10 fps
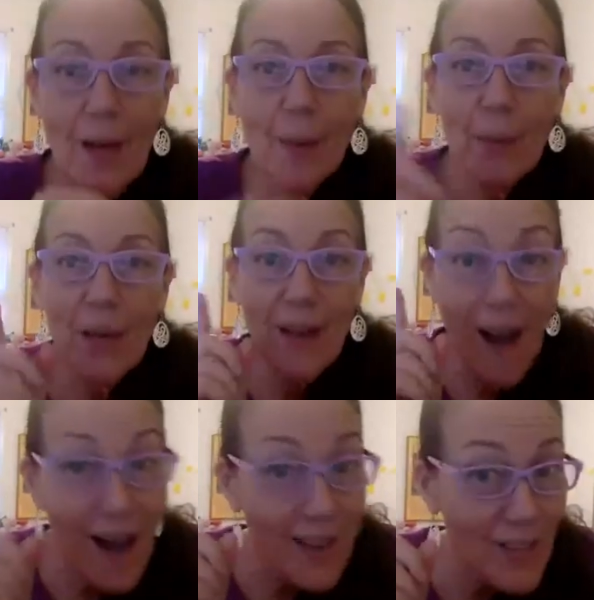
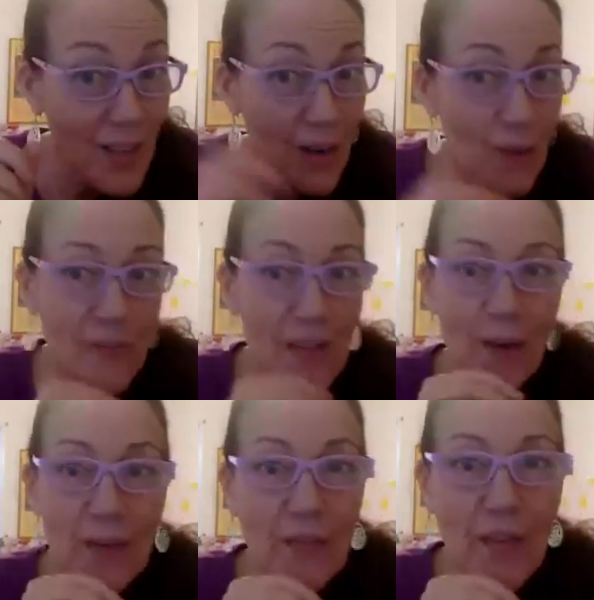Picasso,
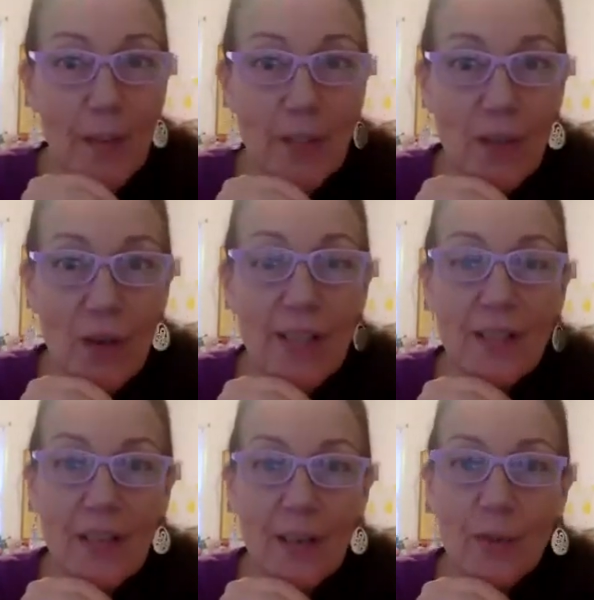very famous artist,
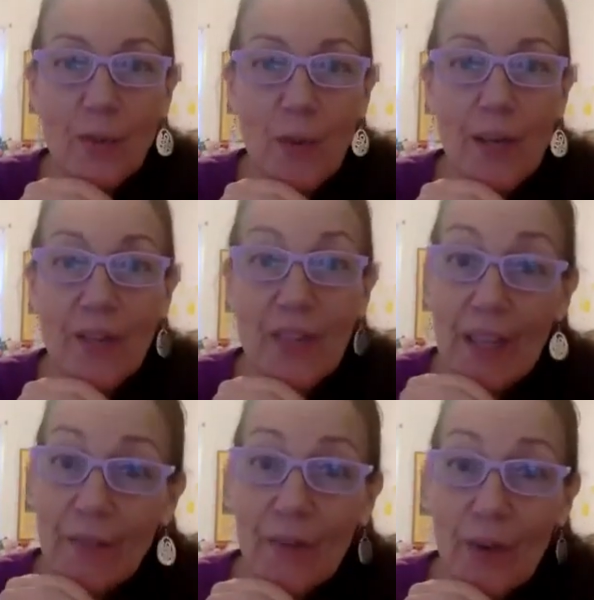he was one of the
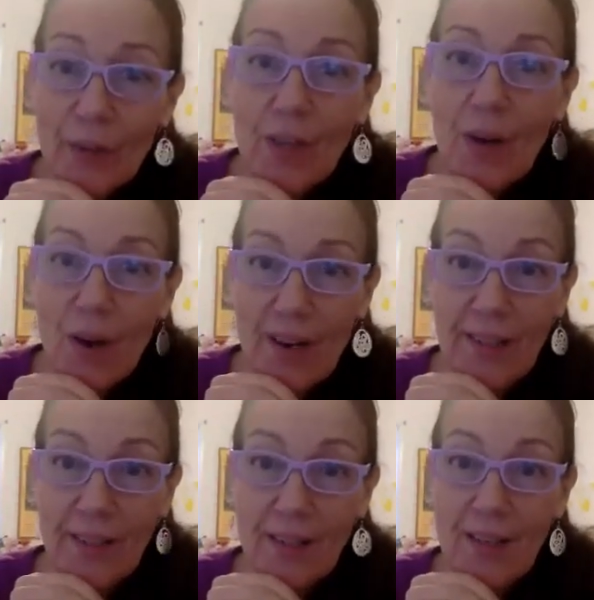first
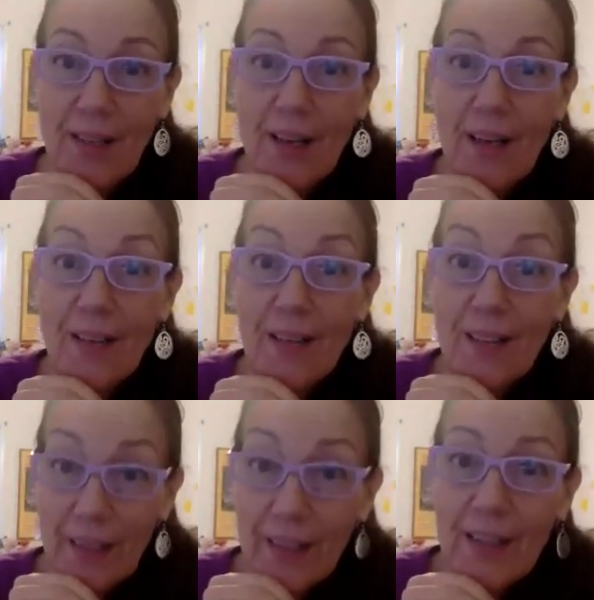artists to
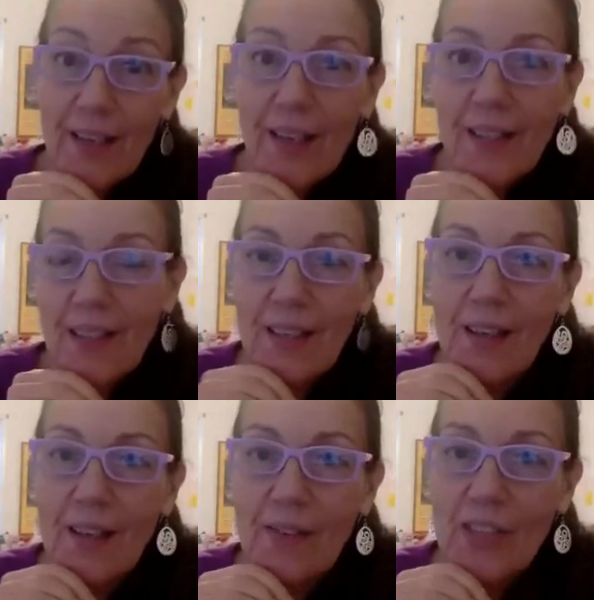think of the idea
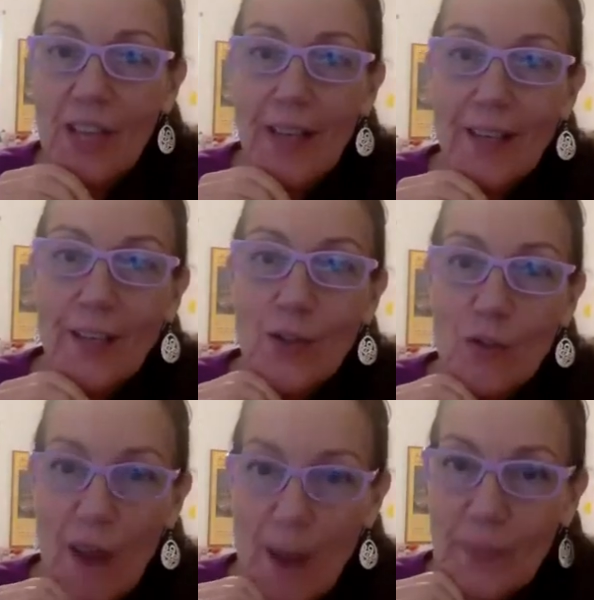of taking
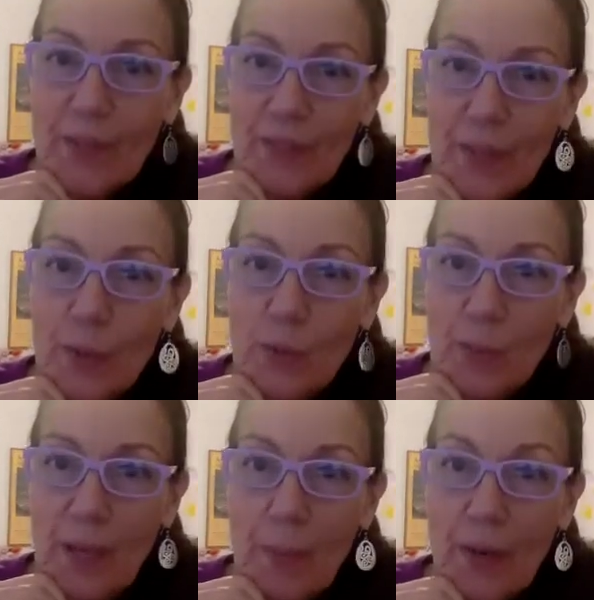scraps of
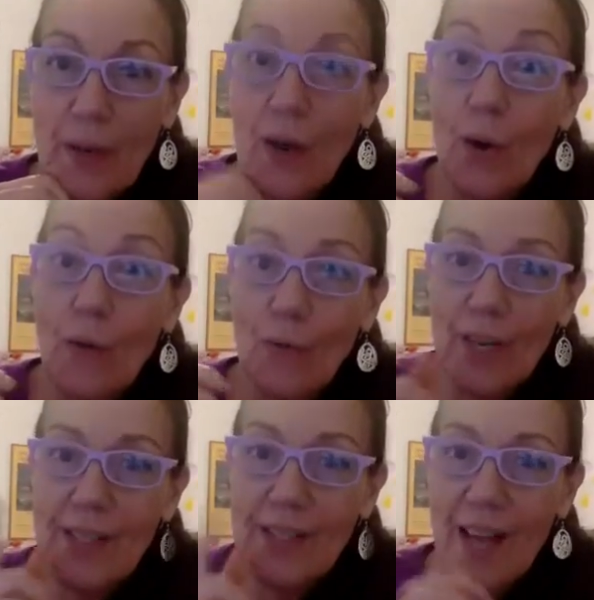newspaper,
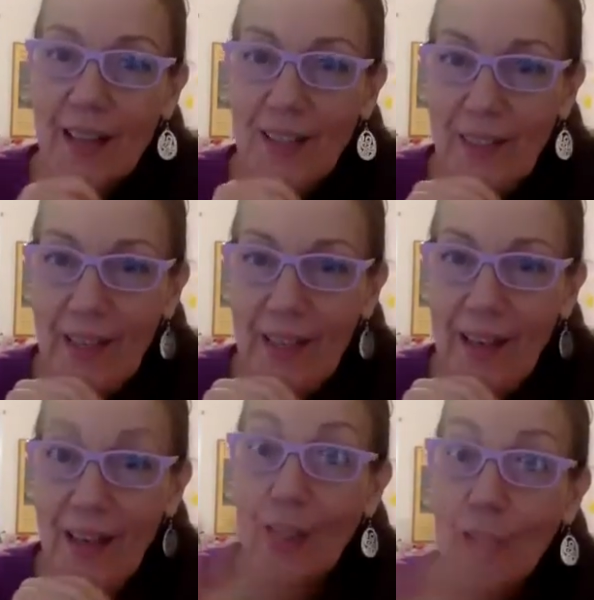recycling it,
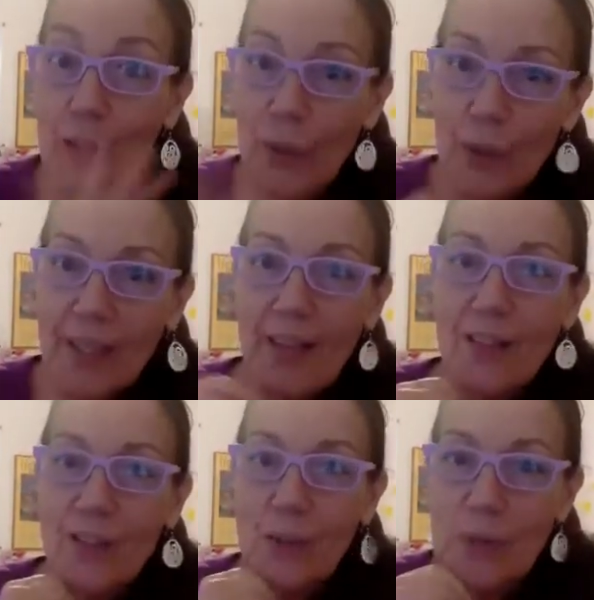and gluing that
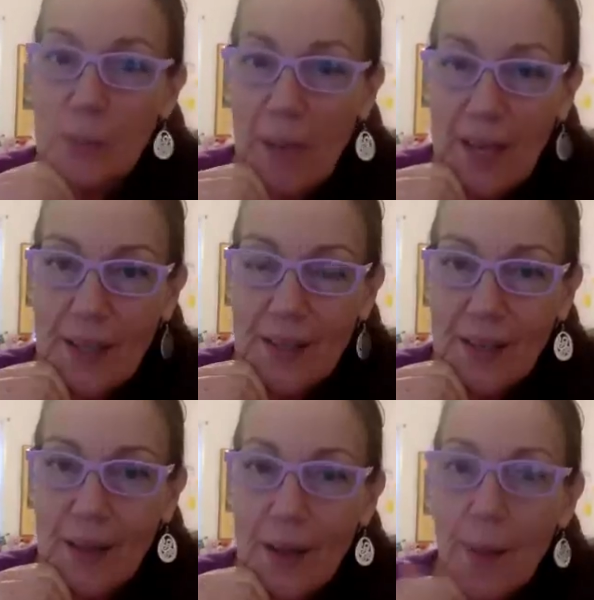to his painting.
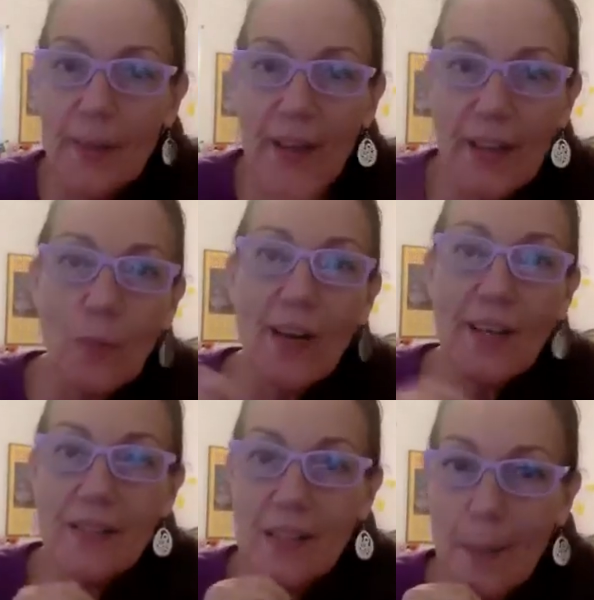Then he went a
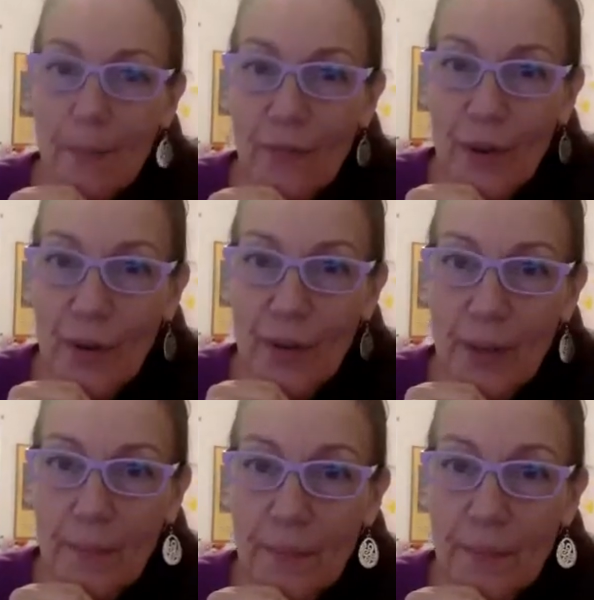step further.